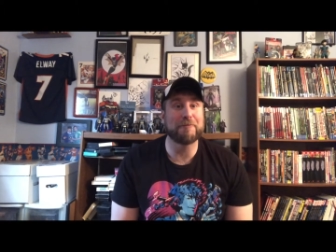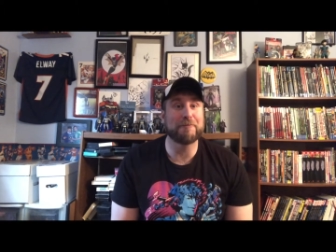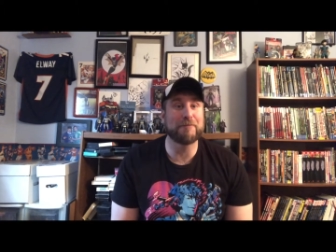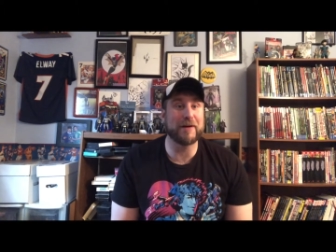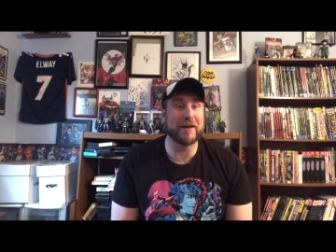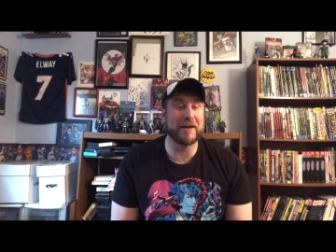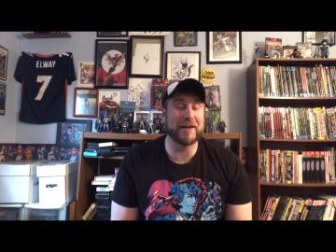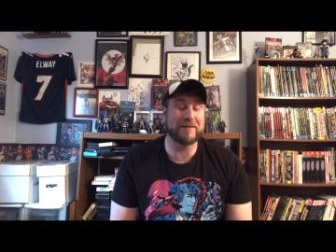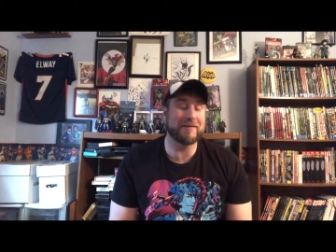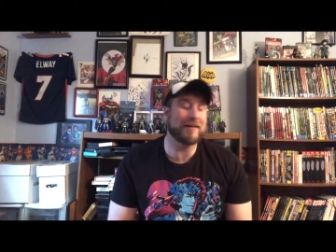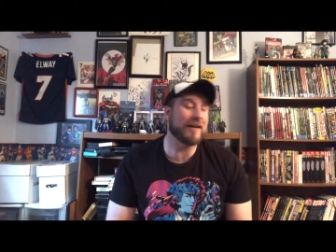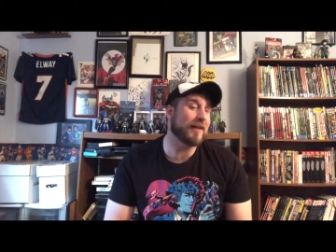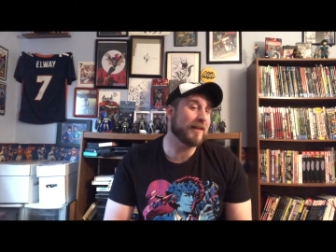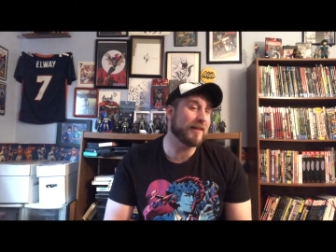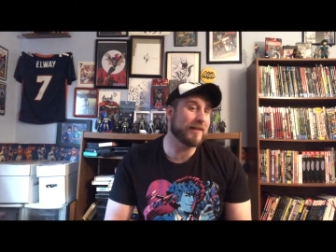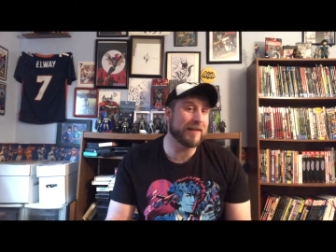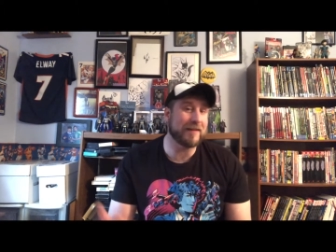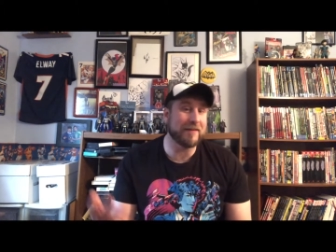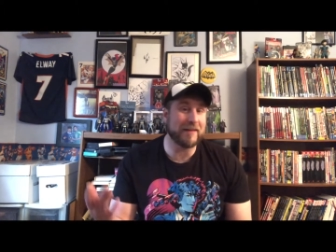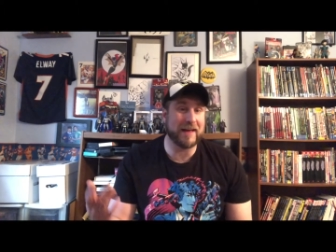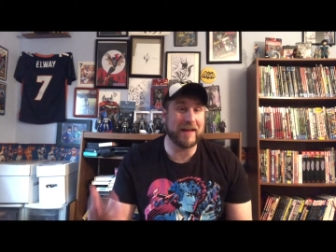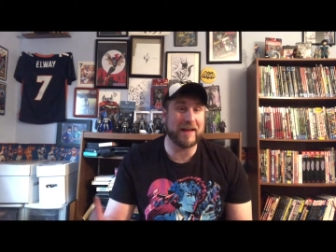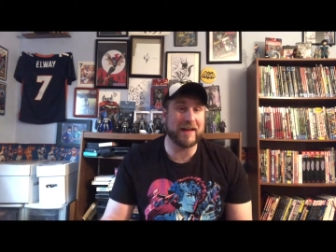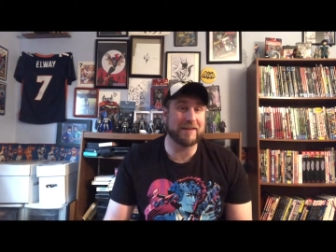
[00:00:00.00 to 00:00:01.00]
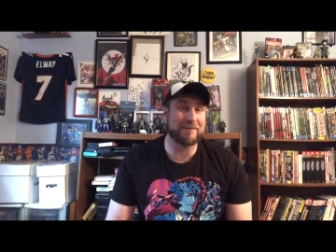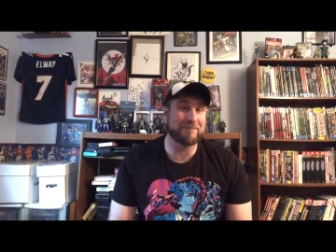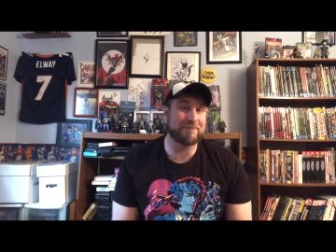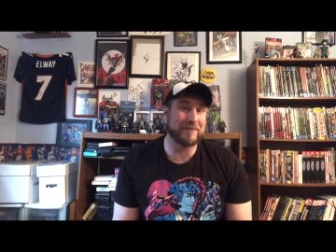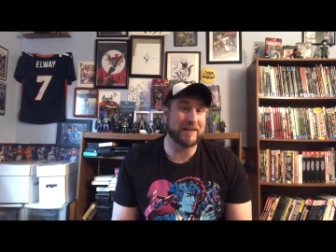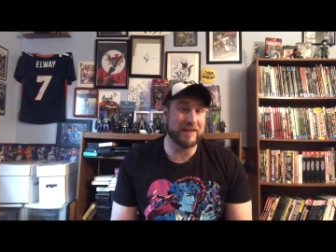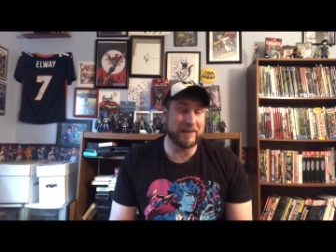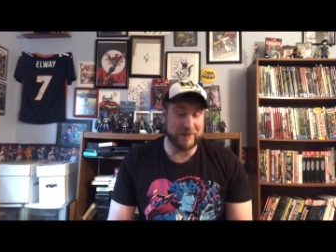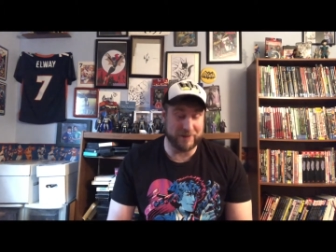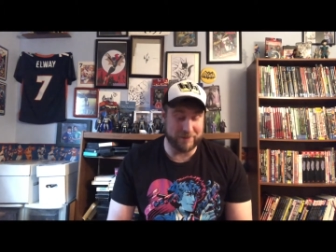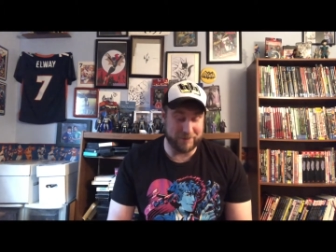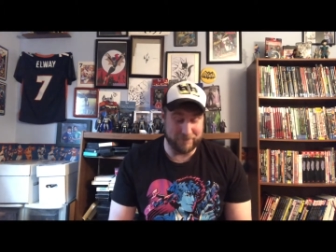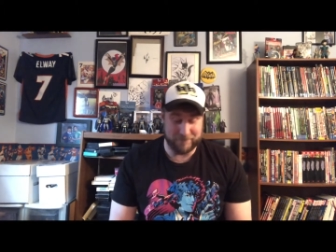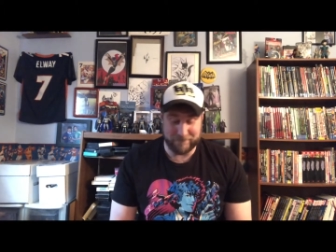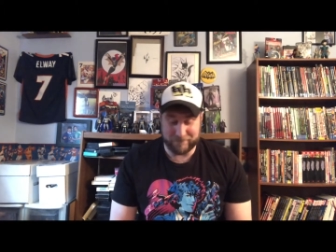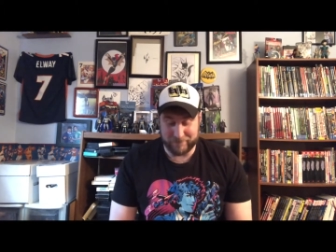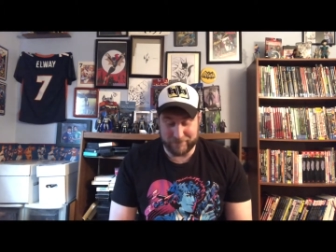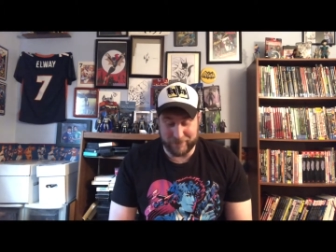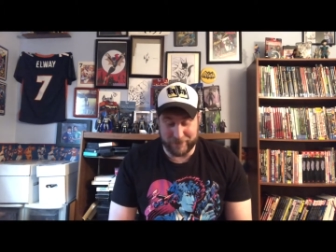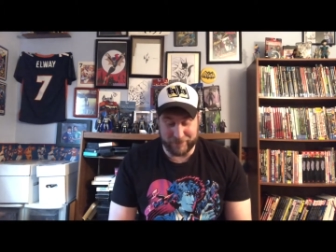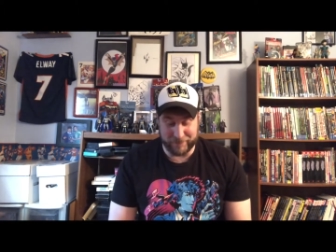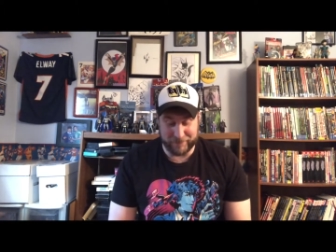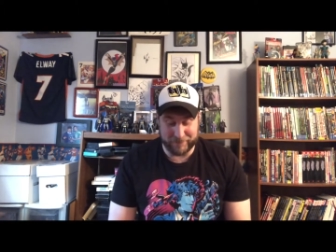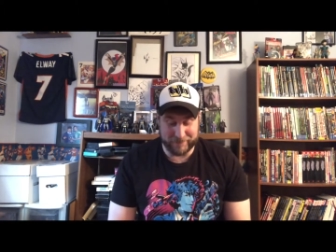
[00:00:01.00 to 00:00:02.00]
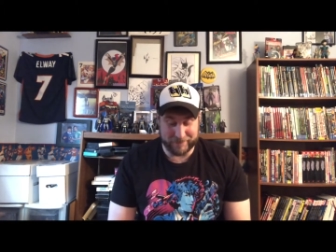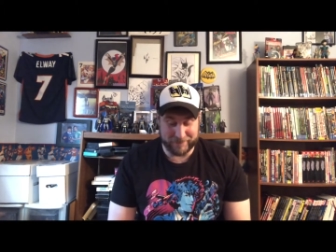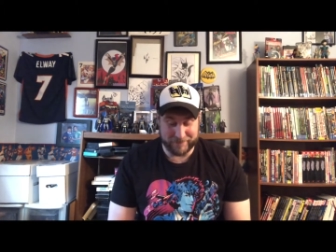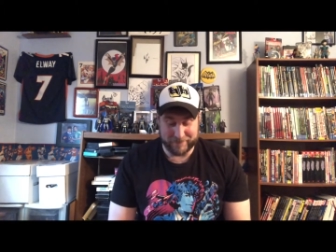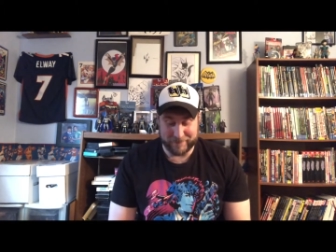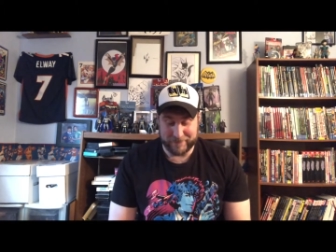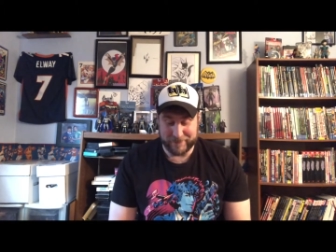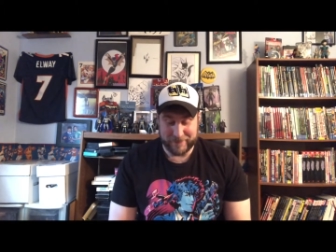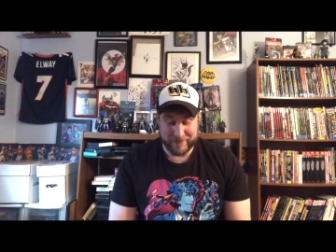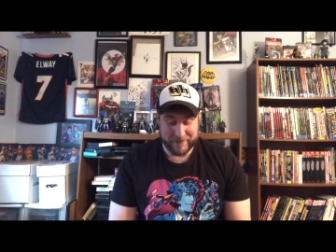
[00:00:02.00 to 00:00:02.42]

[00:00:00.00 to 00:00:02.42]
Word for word: But other than that, you know, there's,